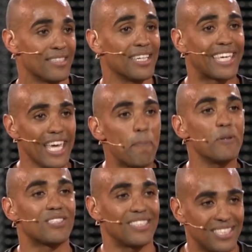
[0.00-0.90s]
to keep
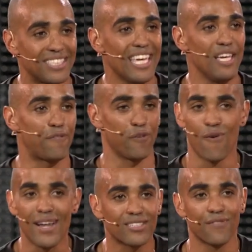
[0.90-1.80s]
us deceived for the
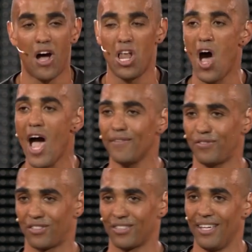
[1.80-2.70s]
rest of our
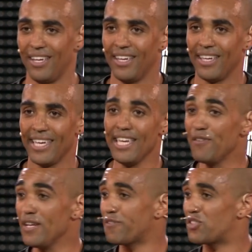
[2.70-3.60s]
lives,
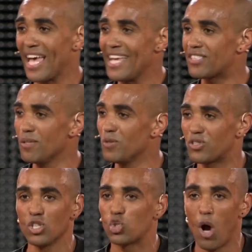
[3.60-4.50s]
even if Satan was
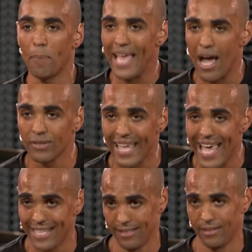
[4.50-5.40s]
to drop down
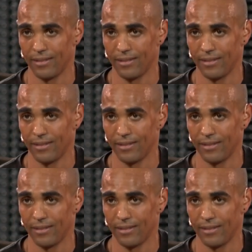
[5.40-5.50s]
dead.